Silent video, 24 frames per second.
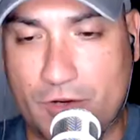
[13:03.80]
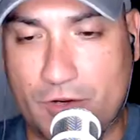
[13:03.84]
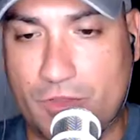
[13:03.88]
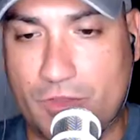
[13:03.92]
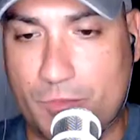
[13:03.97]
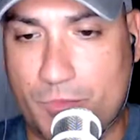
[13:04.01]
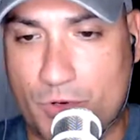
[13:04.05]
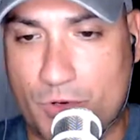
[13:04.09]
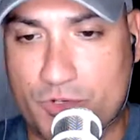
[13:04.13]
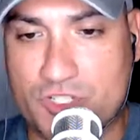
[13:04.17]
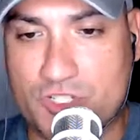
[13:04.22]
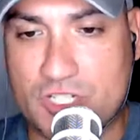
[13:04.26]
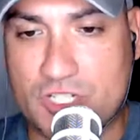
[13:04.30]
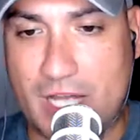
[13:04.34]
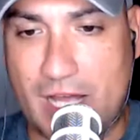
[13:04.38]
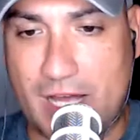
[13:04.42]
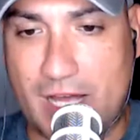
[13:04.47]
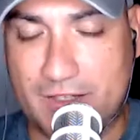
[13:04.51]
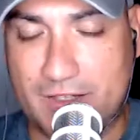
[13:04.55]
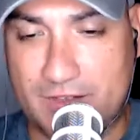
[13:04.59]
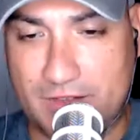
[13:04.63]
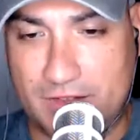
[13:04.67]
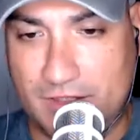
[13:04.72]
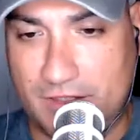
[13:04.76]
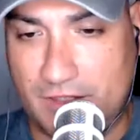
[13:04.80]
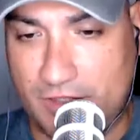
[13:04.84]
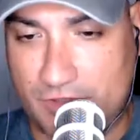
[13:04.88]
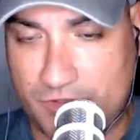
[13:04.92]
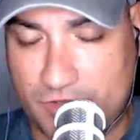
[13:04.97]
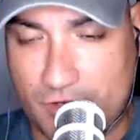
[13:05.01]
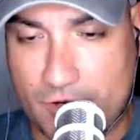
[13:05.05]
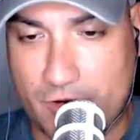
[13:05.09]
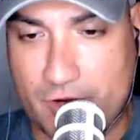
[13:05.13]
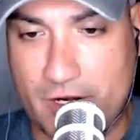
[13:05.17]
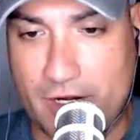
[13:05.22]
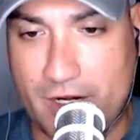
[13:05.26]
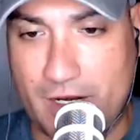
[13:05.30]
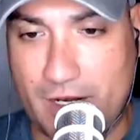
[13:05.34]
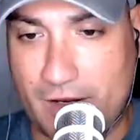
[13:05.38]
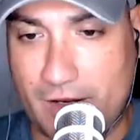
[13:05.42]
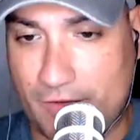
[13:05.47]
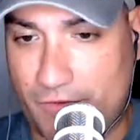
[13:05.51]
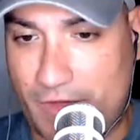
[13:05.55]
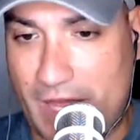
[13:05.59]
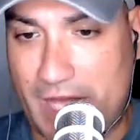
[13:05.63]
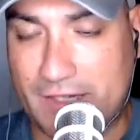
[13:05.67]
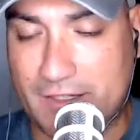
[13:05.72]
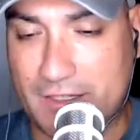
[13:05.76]
the birdshot is the deterrent, and if
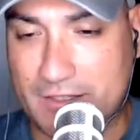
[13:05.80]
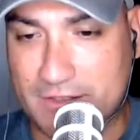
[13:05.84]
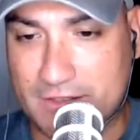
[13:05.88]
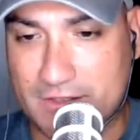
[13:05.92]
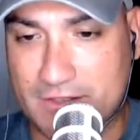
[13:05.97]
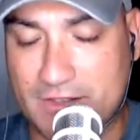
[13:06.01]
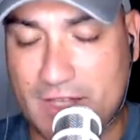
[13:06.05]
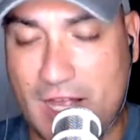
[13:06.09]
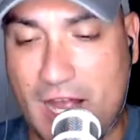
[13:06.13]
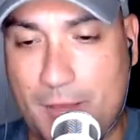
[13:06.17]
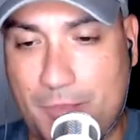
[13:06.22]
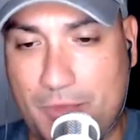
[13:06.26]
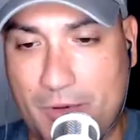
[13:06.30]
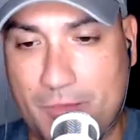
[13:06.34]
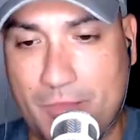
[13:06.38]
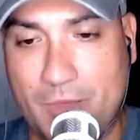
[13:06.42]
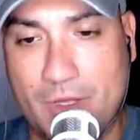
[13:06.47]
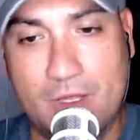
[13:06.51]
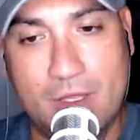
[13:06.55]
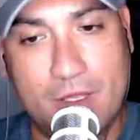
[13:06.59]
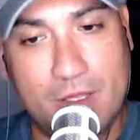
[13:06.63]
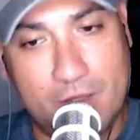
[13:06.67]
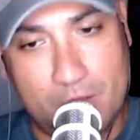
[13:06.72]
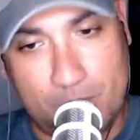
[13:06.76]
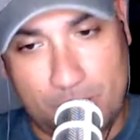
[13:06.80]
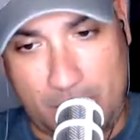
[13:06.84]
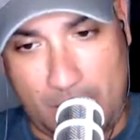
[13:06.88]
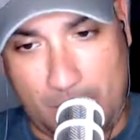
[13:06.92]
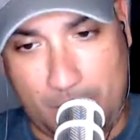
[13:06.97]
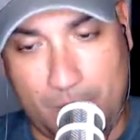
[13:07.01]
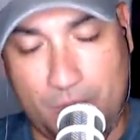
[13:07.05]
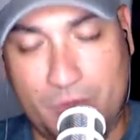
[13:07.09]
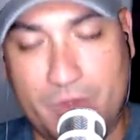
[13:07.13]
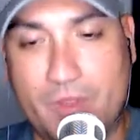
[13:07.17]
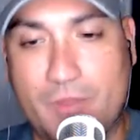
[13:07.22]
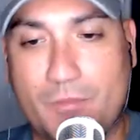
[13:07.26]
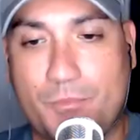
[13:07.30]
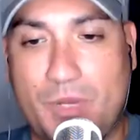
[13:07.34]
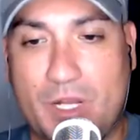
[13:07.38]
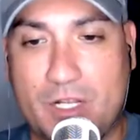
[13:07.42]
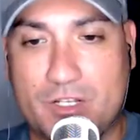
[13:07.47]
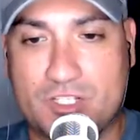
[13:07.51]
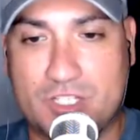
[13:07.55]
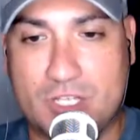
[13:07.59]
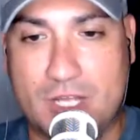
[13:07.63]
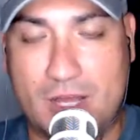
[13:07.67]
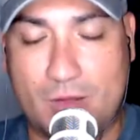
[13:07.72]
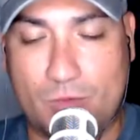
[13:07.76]
that doesn't stop them, probably the
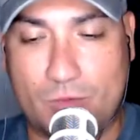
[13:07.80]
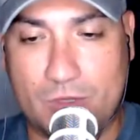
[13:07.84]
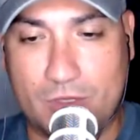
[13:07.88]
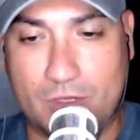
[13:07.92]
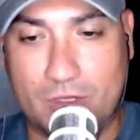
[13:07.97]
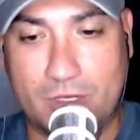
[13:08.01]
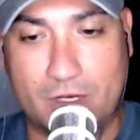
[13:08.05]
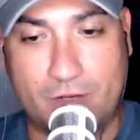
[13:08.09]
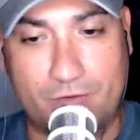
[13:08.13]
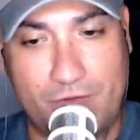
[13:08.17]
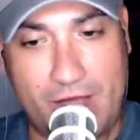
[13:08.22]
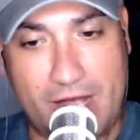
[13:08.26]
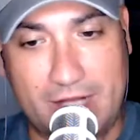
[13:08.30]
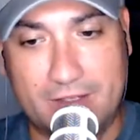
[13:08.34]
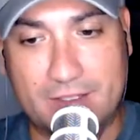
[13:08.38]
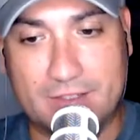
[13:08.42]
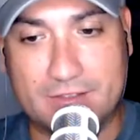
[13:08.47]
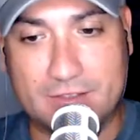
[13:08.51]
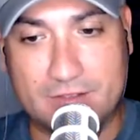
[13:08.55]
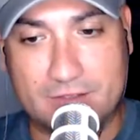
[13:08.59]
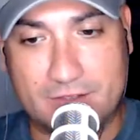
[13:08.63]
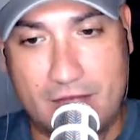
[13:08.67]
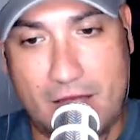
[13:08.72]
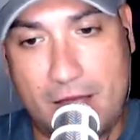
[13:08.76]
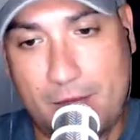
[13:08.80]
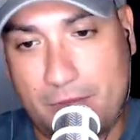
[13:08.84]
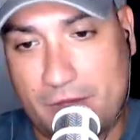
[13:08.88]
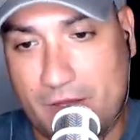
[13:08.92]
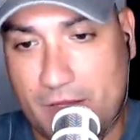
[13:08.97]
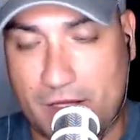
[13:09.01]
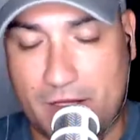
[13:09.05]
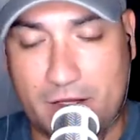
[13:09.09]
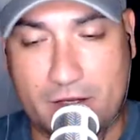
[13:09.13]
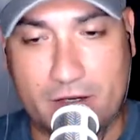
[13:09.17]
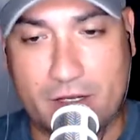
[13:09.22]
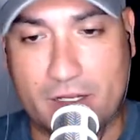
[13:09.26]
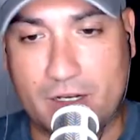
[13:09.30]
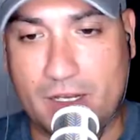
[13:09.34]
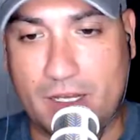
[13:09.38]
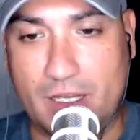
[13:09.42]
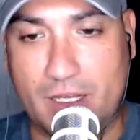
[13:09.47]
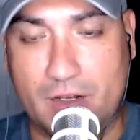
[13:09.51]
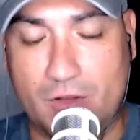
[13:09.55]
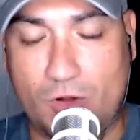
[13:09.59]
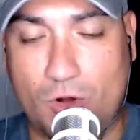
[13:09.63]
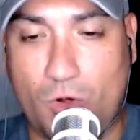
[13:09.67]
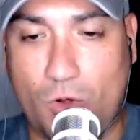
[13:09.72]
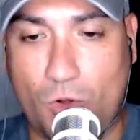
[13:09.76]
buckshot will, and if that doesn't stop them, then they're going to eat
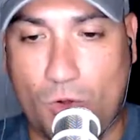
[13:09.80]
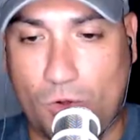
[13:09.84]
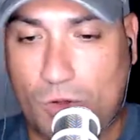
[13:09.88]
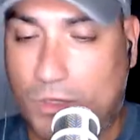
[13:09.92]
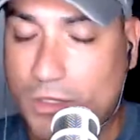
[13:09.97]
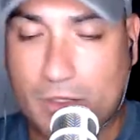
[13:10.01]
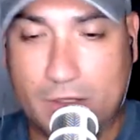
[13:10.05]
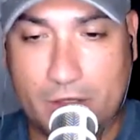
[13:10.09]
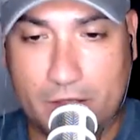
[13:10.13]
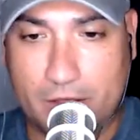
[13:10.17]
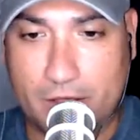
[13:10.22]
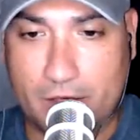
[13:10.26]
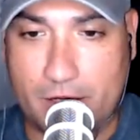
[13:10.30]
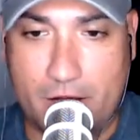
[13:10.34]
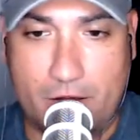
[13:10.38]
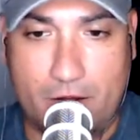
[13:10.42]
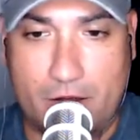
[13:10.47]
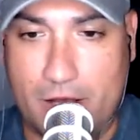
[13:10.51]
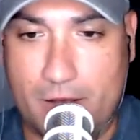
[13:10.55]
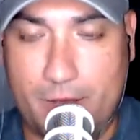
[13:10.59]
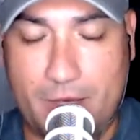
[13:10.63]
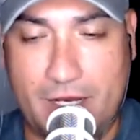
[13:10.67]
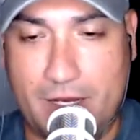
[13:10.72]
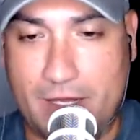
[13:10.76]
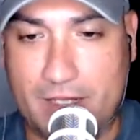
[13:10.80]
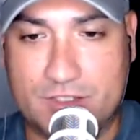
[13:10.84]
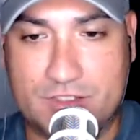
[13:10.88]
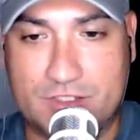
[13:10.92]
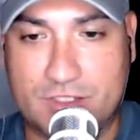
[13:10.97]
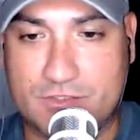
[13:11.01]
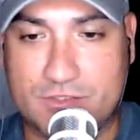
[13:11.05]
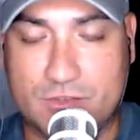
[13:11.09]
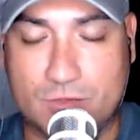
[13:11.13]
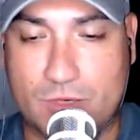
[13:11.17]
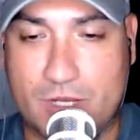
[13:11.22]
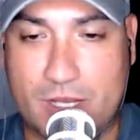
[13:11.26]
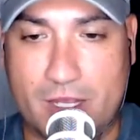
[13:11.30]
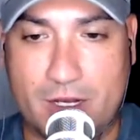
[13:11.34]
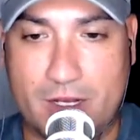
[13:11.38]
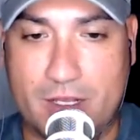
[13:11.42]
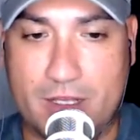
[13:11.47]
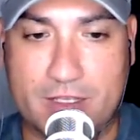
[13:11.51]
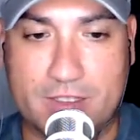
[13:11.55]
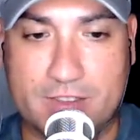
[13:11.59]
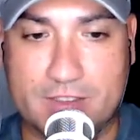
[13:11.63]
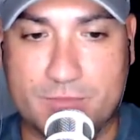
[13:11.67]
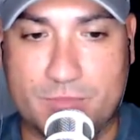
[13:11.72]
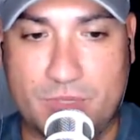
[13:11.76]
a hole. I mean, that's just the way it is. But